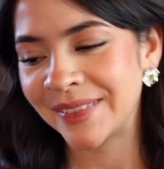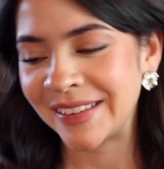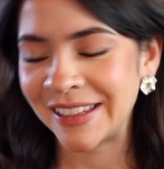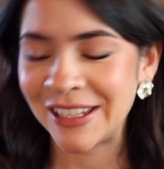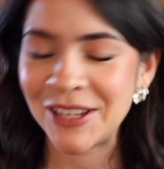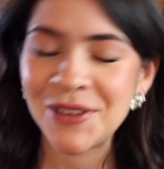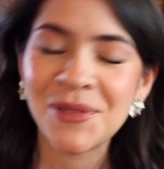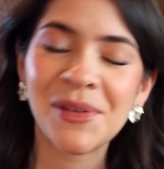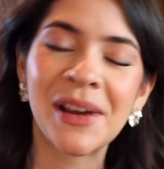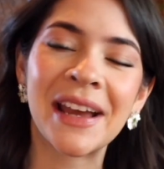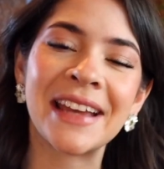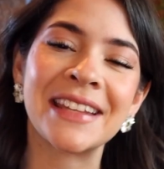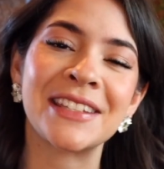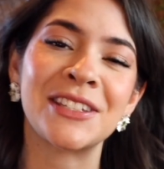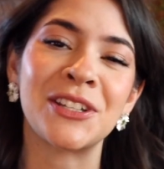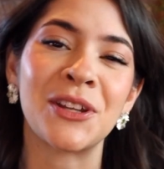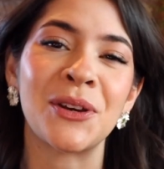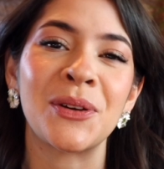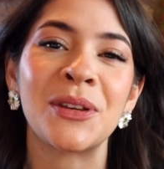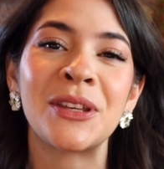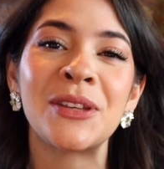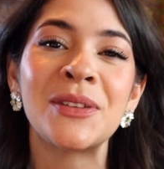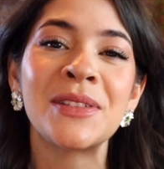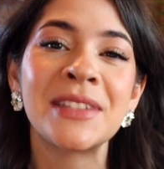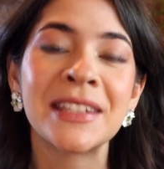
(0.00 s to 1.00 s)
you guys
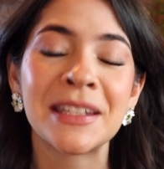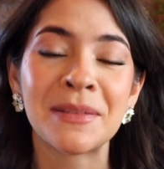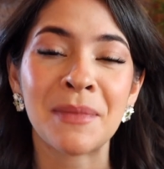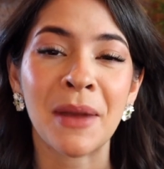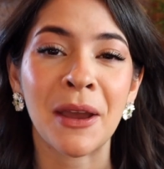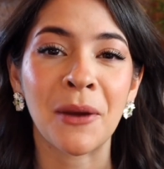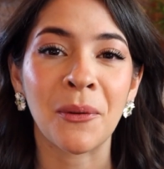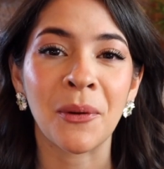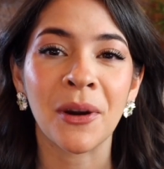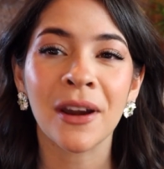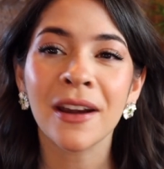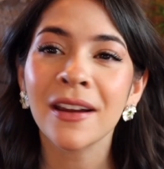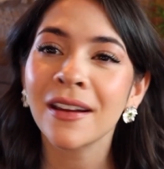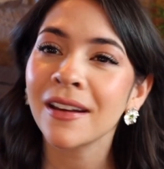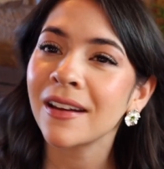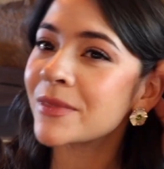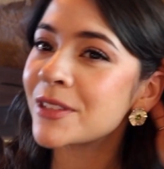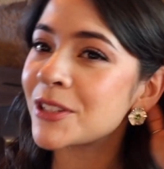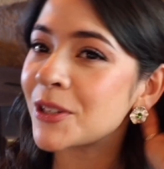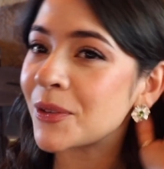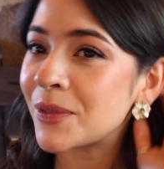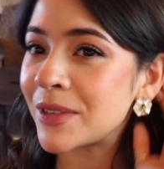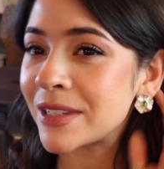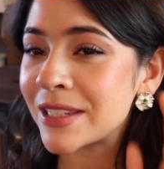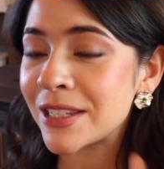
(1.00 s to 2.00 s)
know, you see my work.
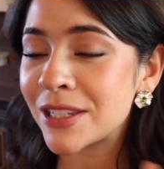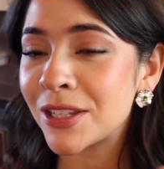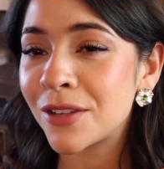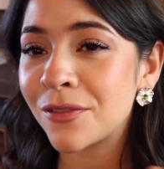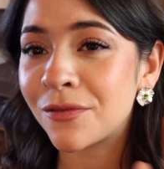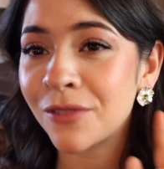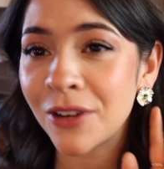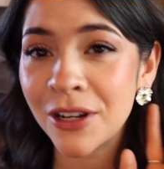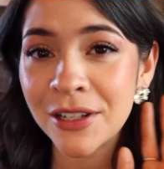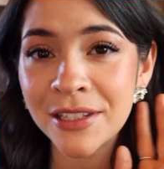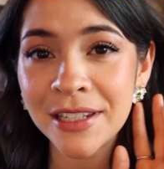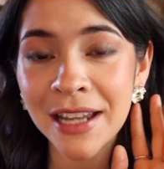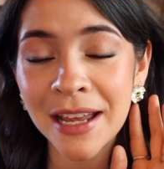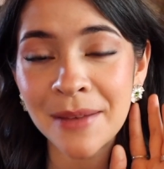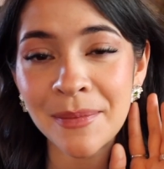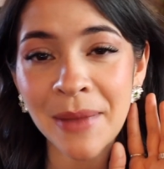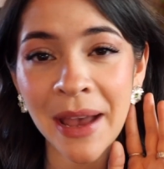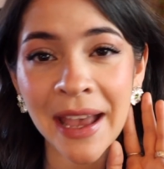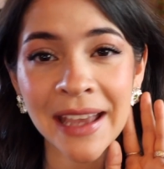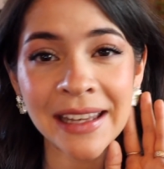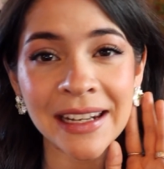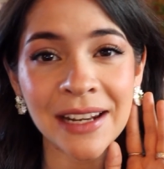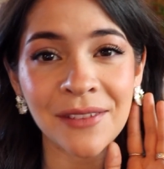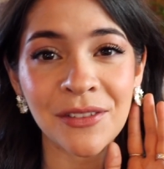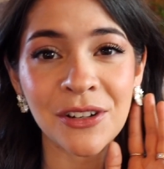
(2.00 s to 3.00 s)
So this is the first time
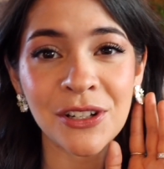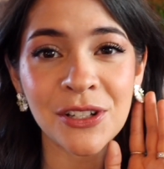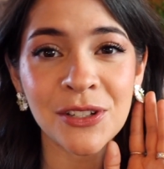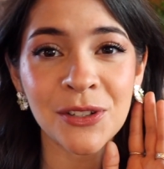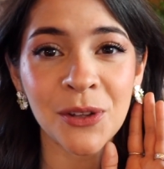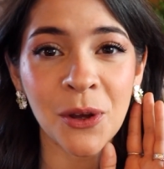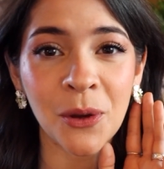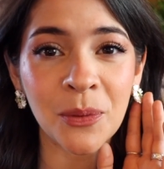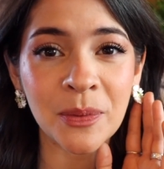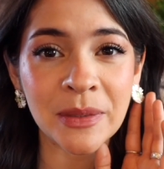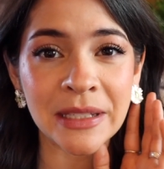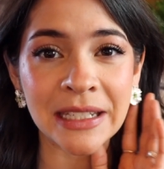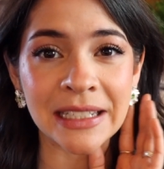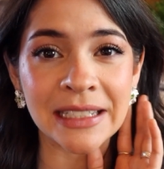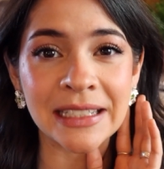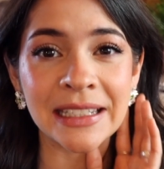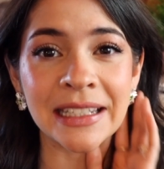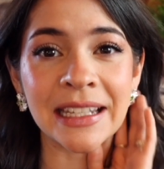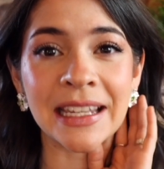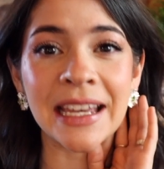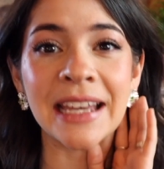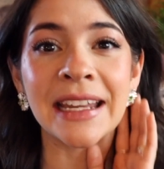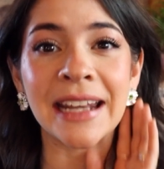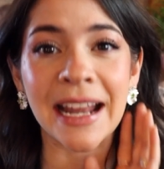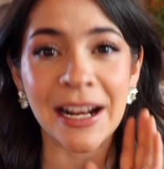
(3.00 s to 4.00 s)
I had ever sculpted
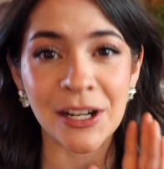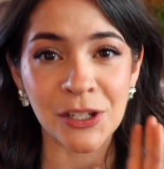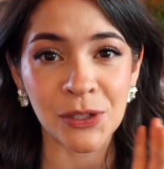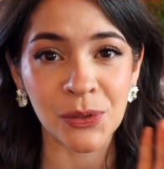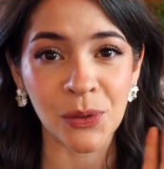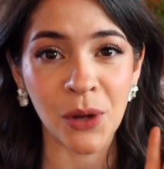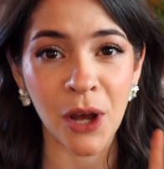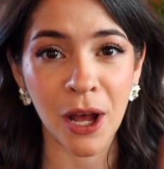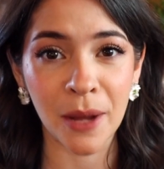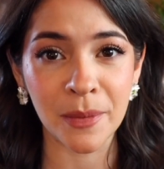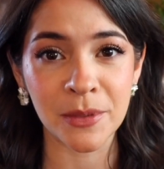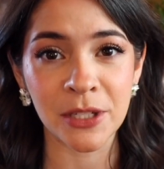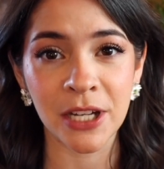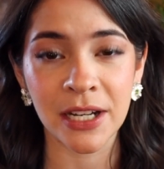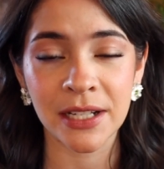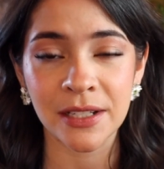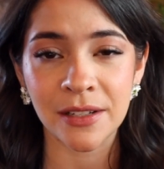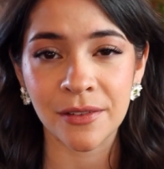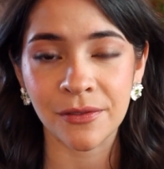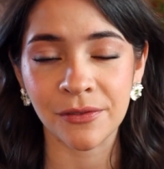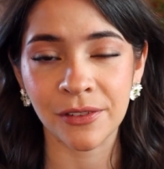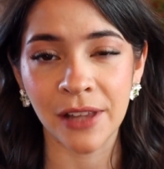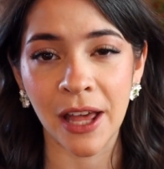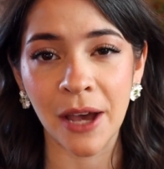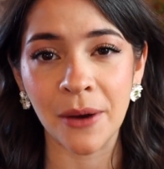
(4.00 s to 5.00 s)
an actual object,
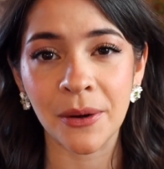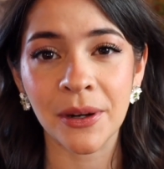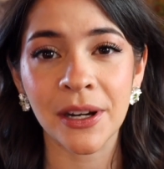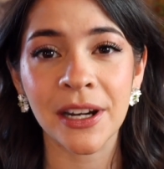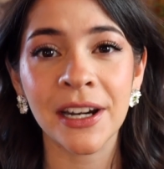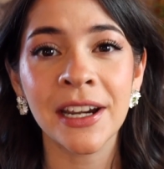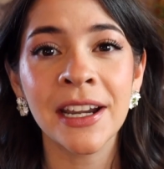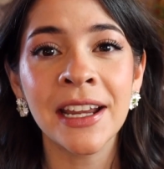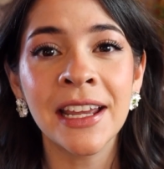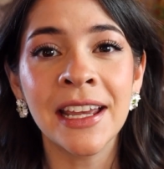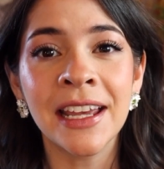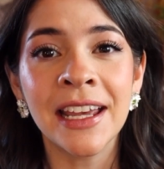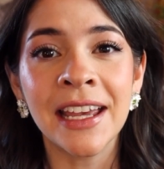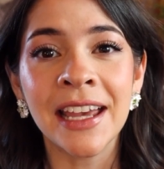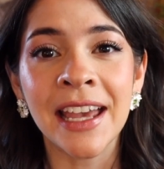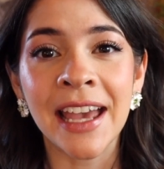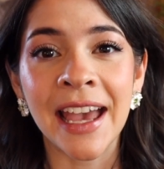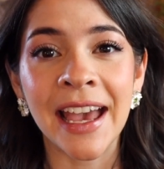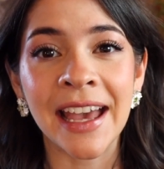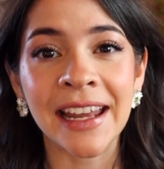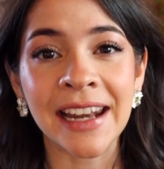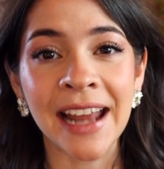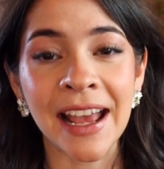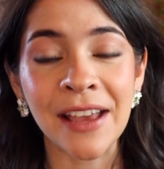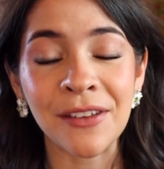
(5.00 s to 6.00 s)
a flower,
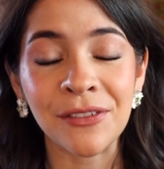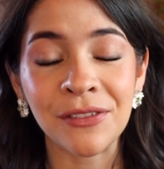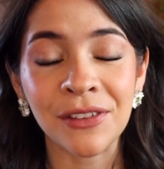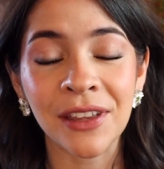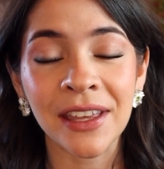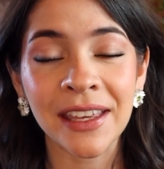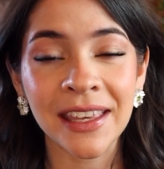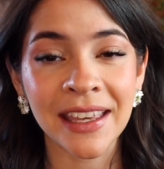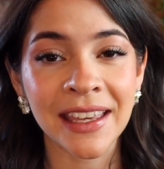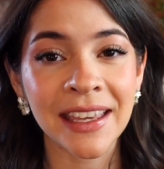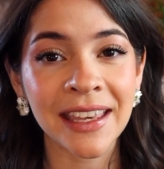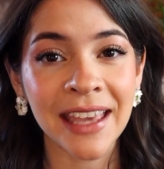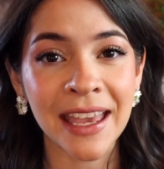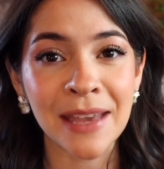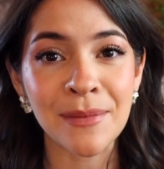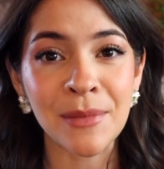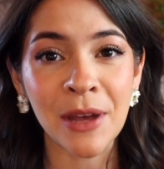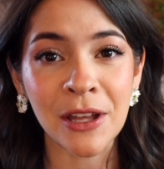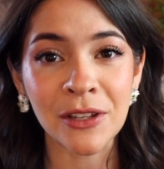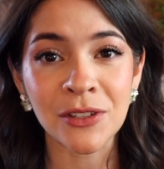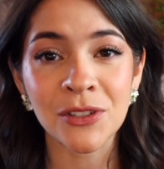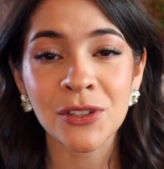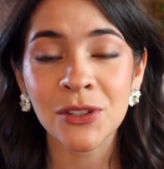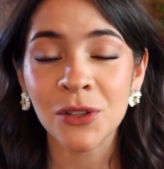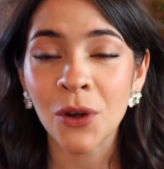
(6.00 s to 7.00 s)
and I feel like it came
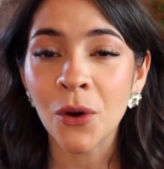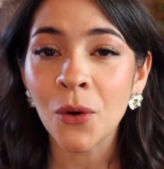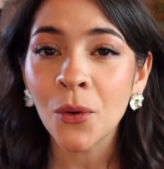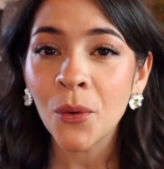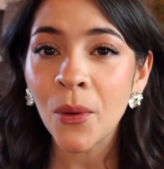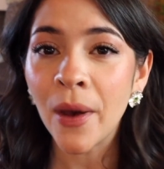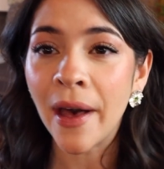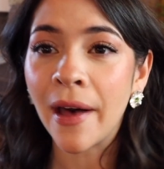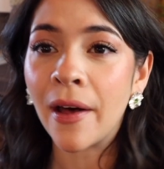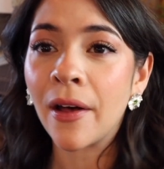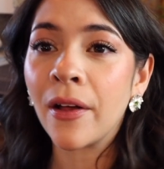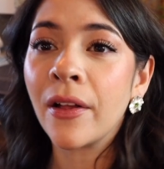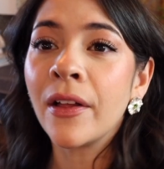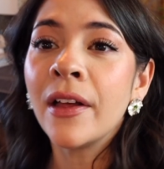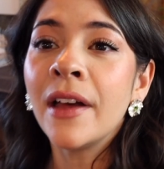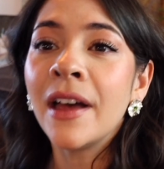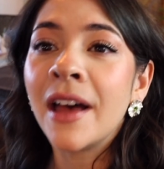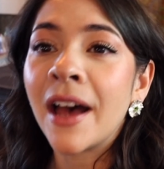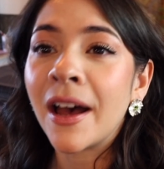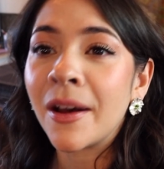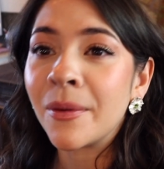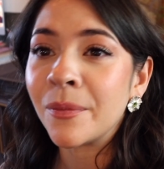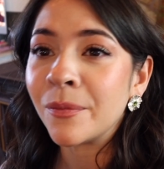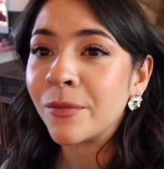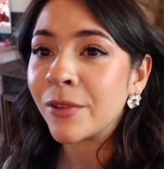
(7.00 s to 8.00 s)
out so well.
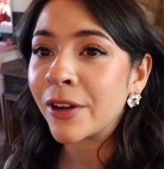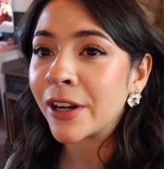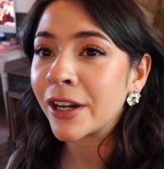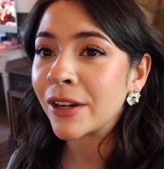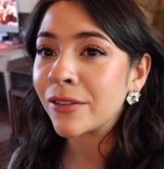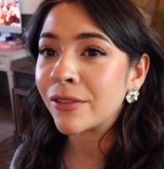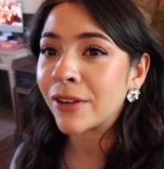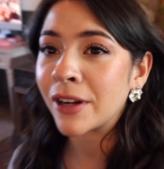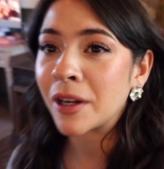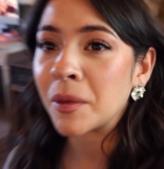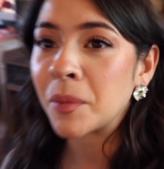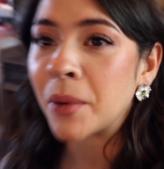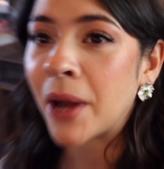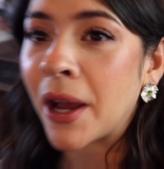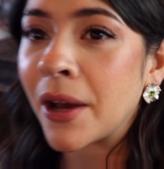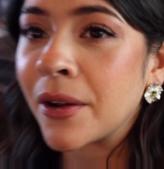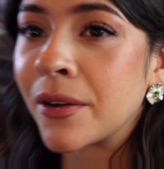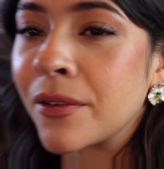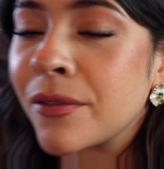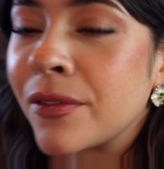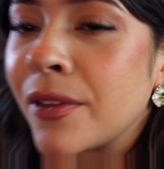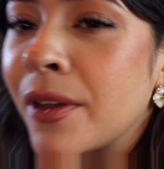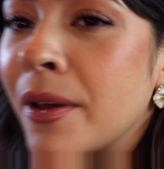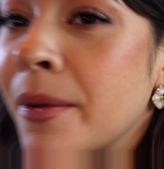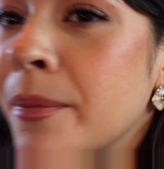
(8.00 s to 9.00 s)
I'm very, very
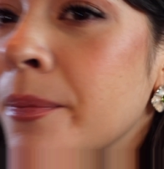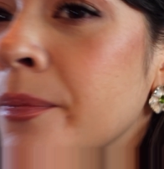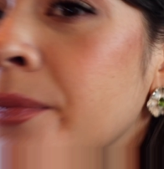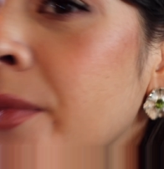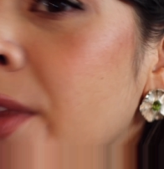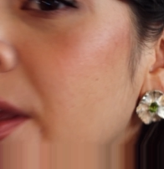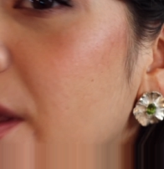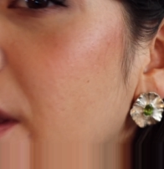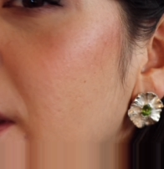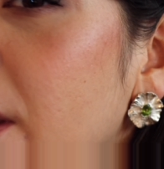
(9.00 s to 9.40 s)
proud of them.